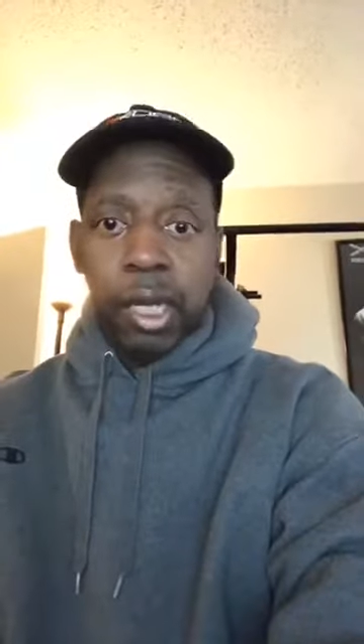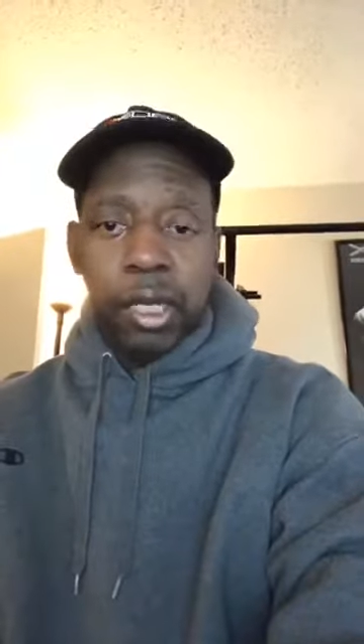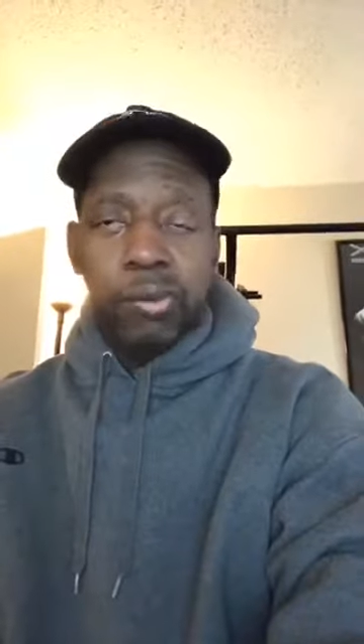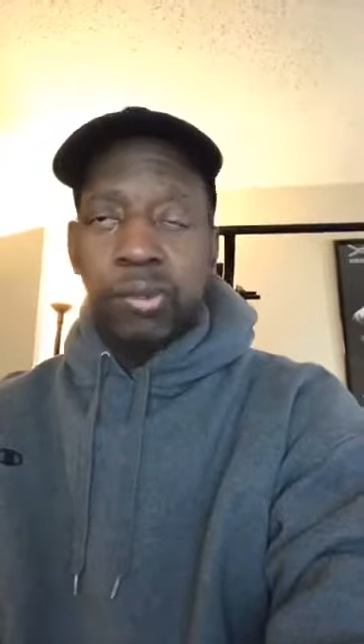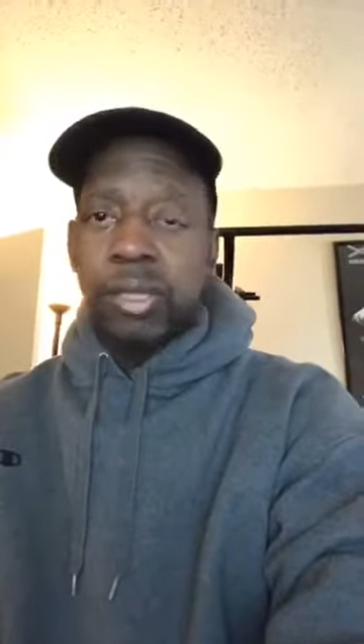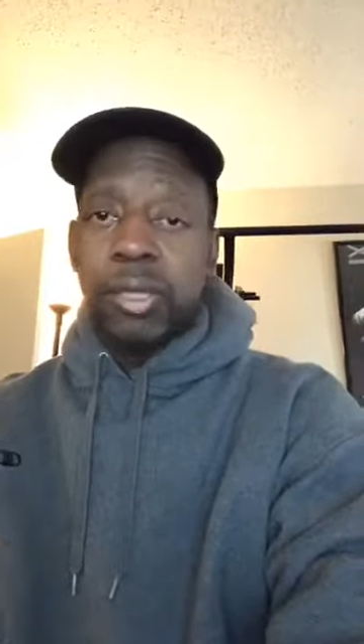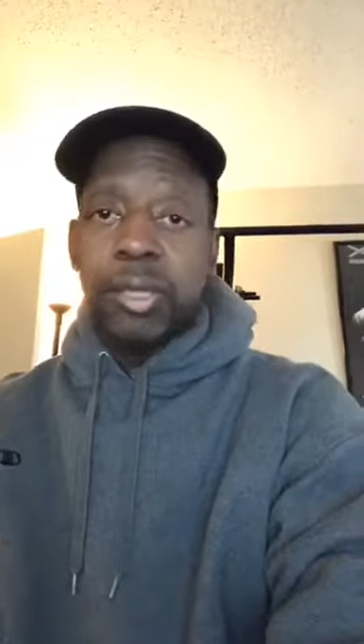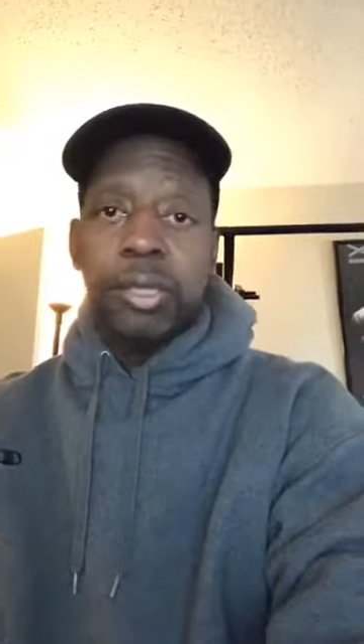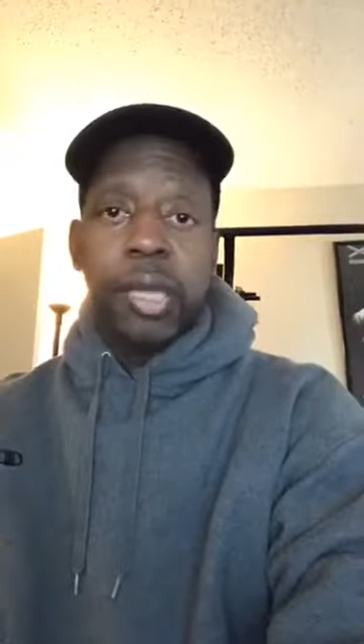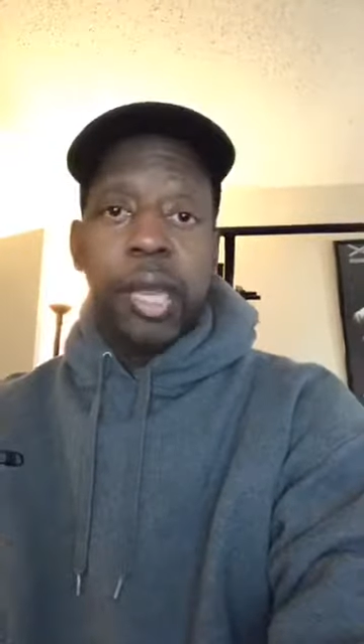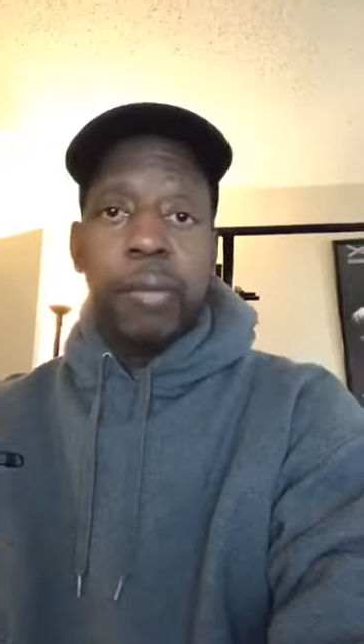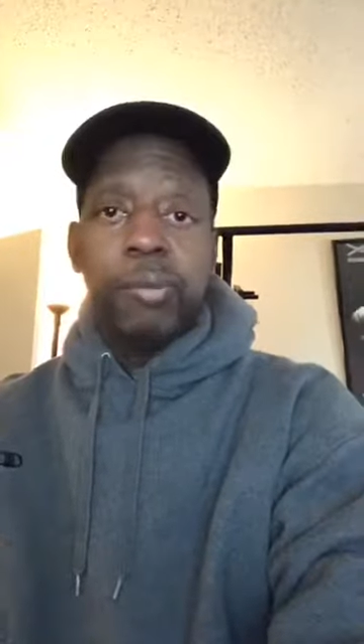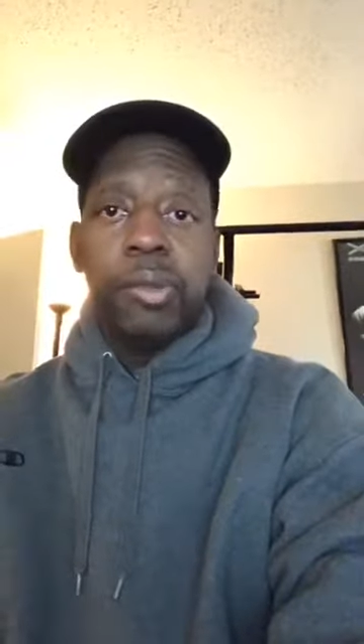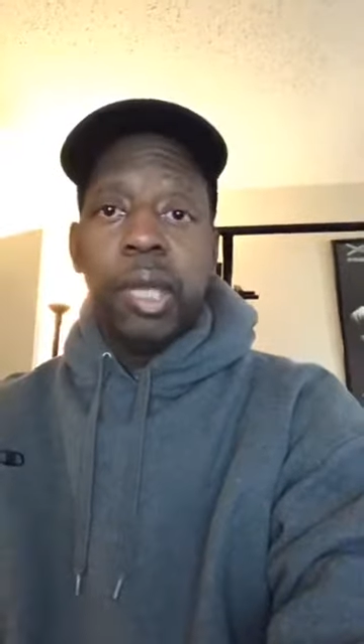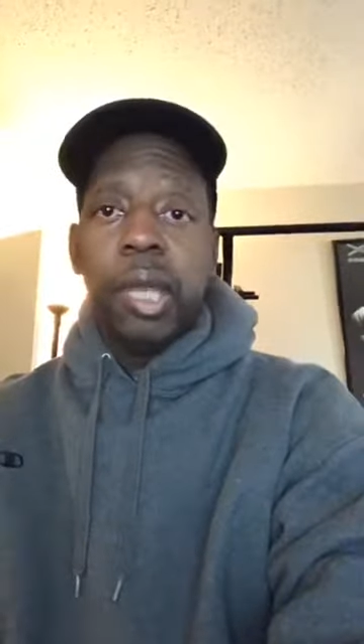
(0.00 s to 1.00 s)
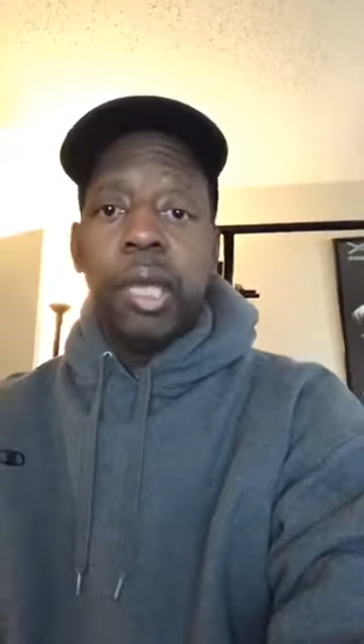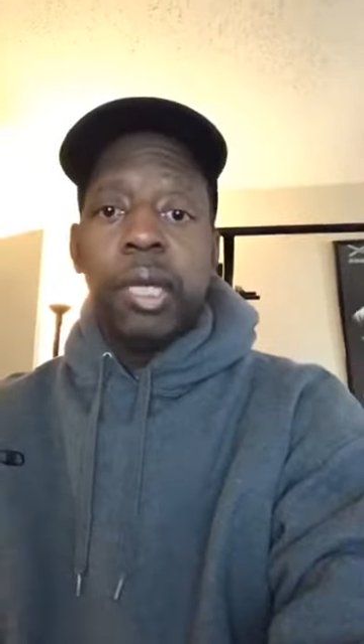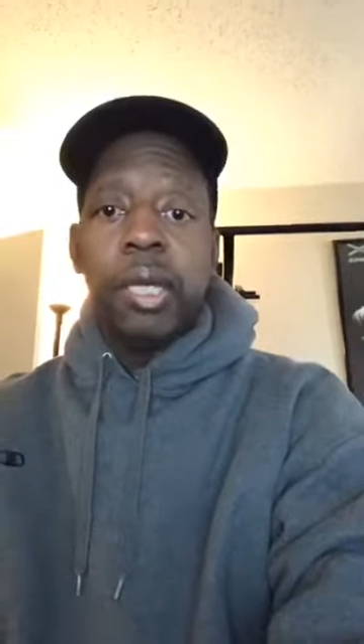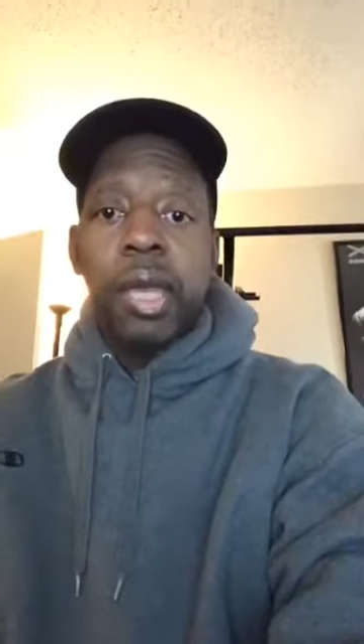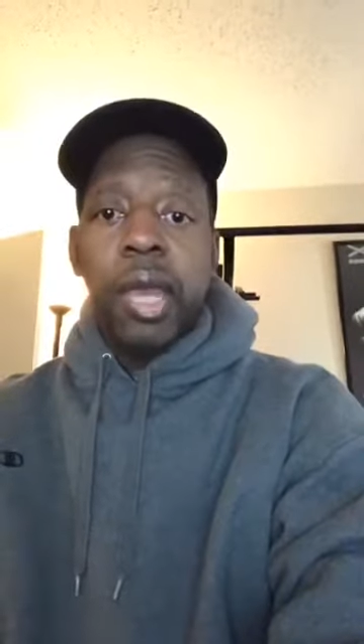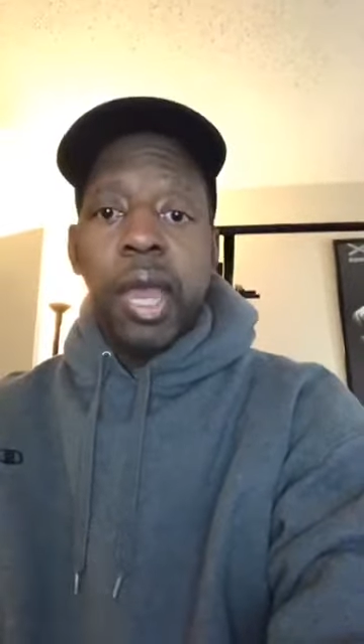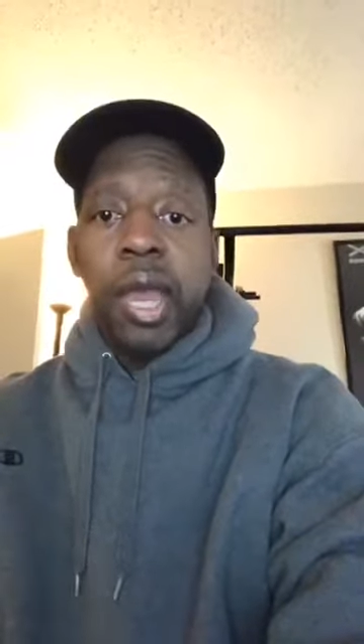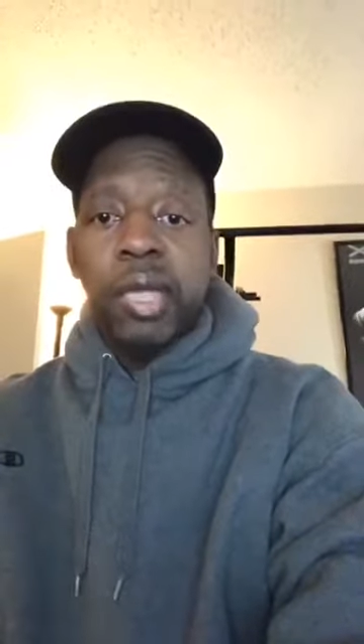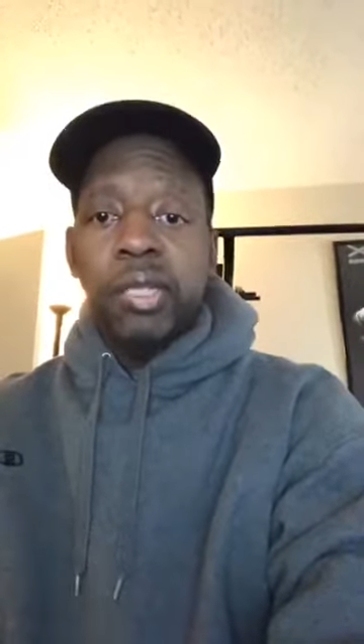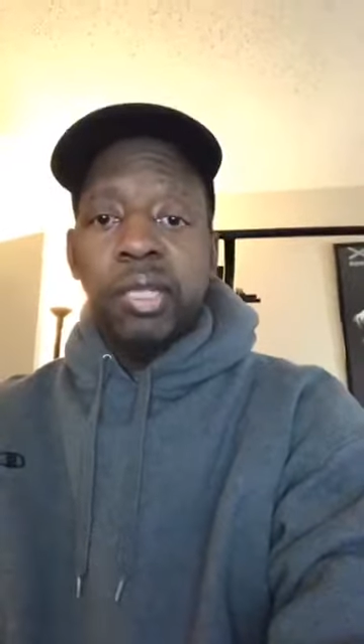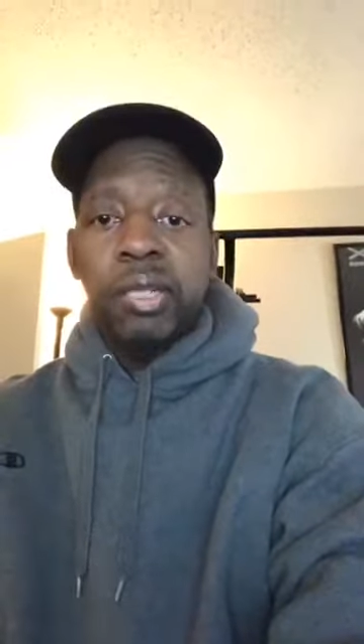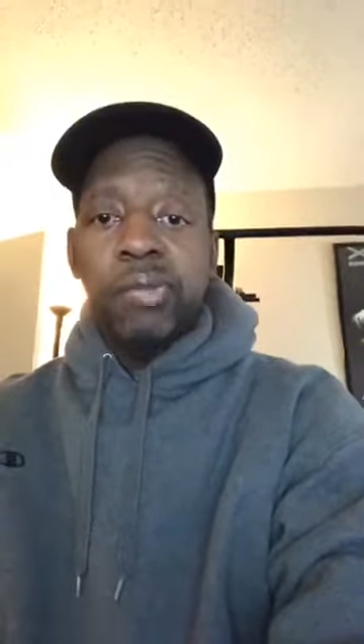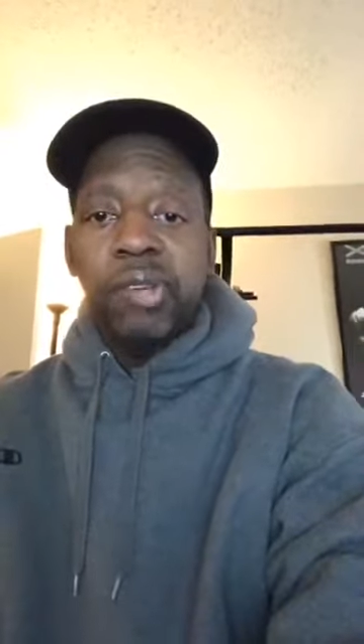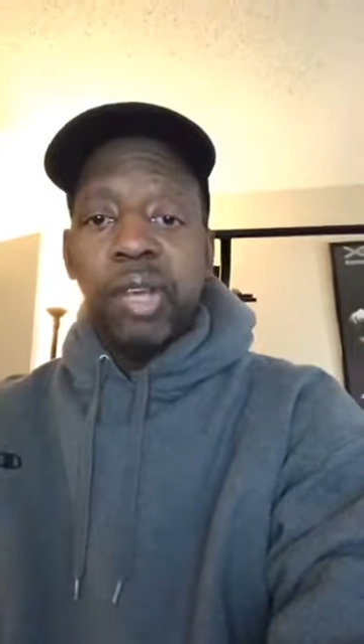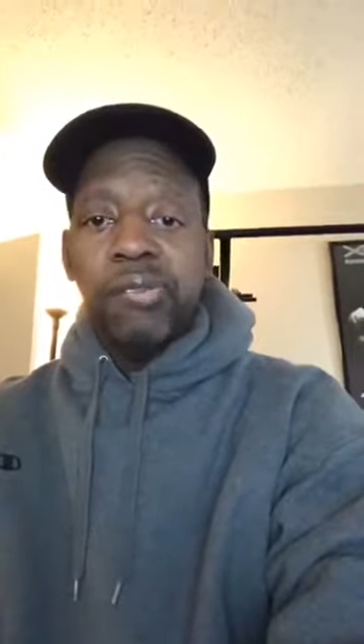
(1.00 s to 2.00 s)
It was the same thing. Hey,
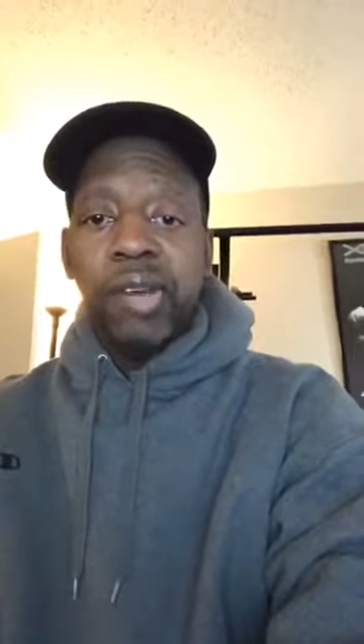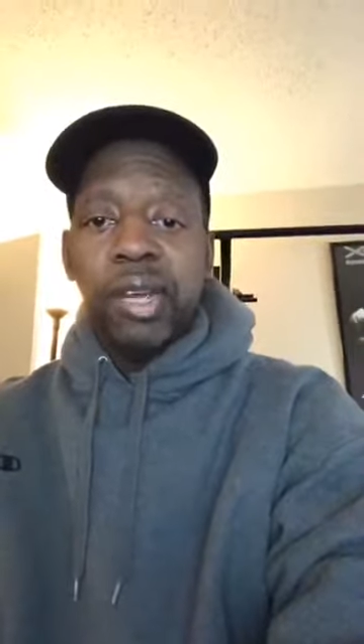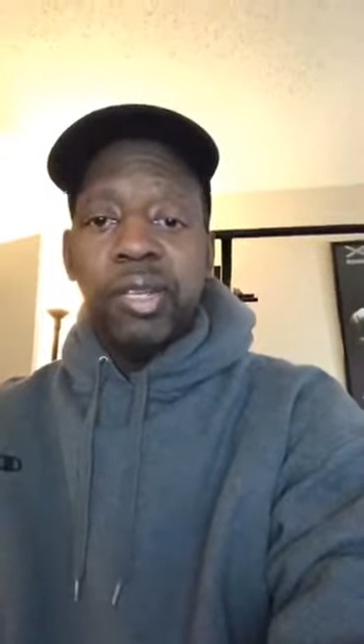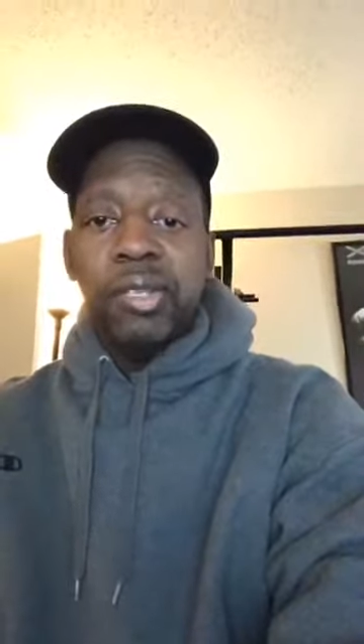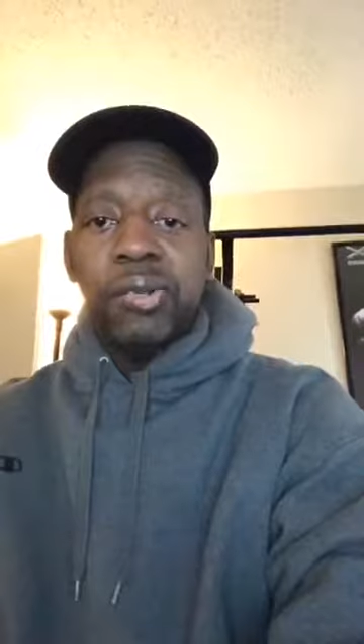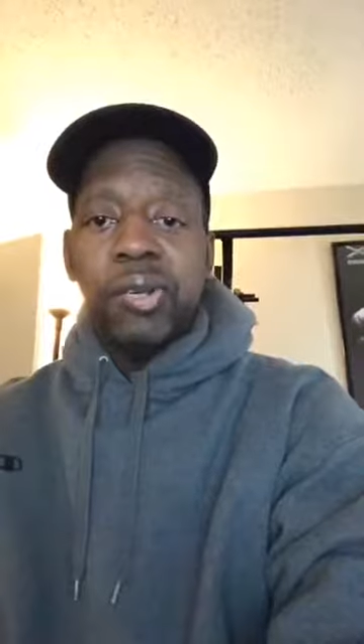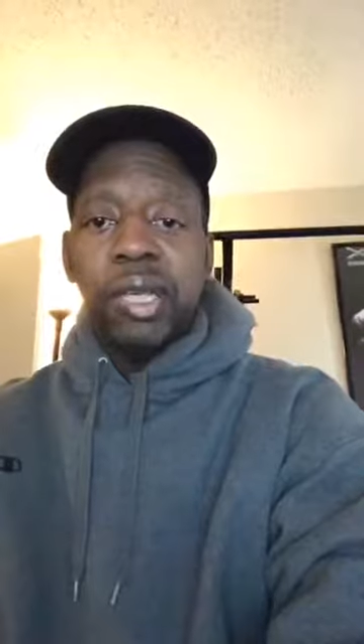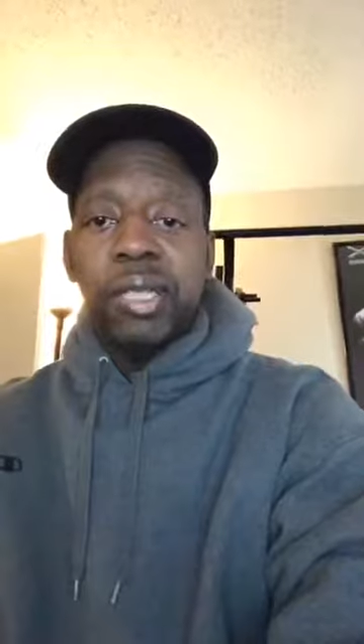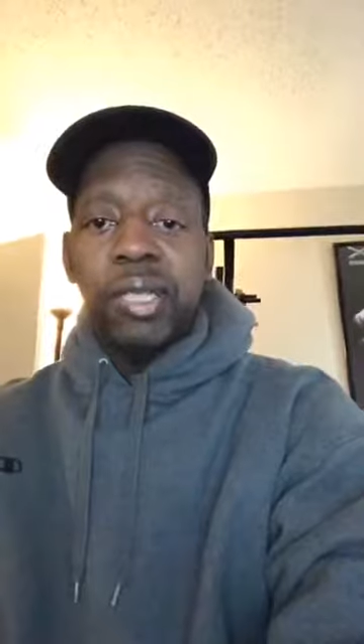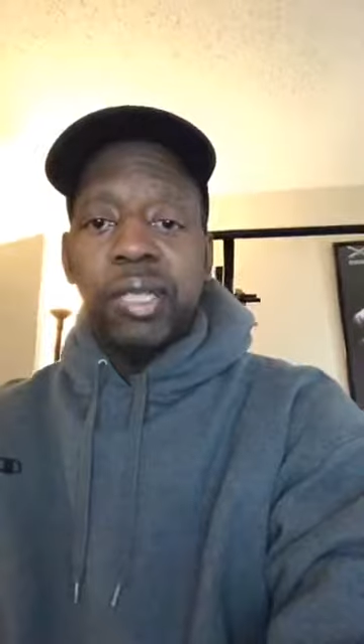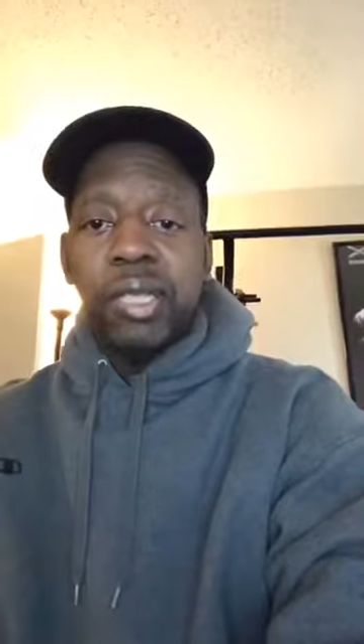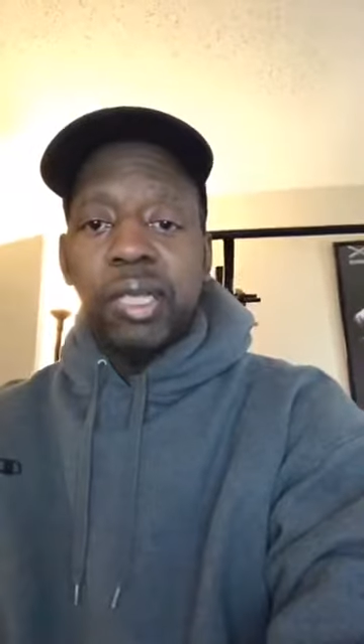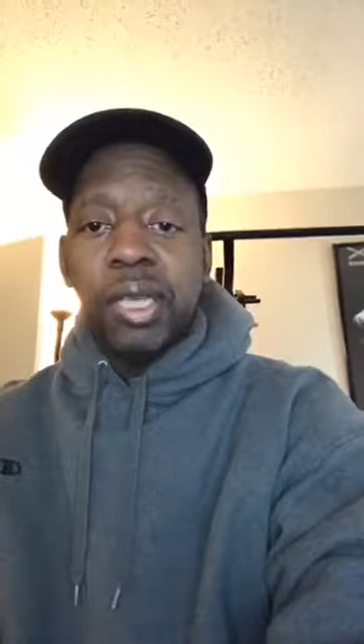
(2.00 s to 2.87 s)
Genevieve, how you doing?